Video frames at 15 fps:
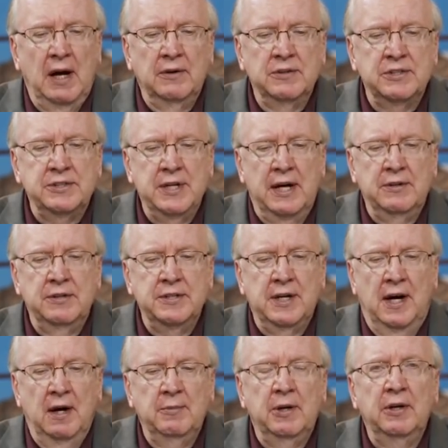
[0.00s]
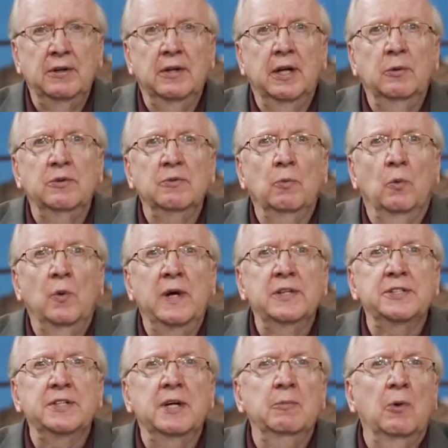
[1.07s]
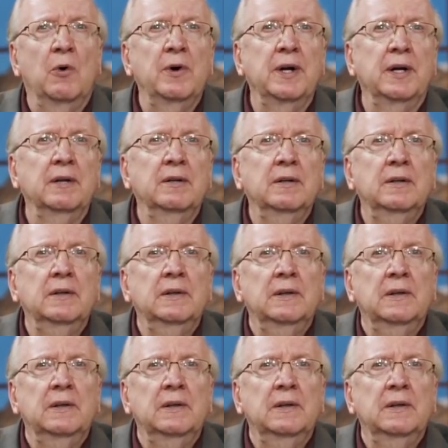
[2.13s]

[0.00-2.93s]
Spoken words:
Mountain Standard Time, and then Wednesday morning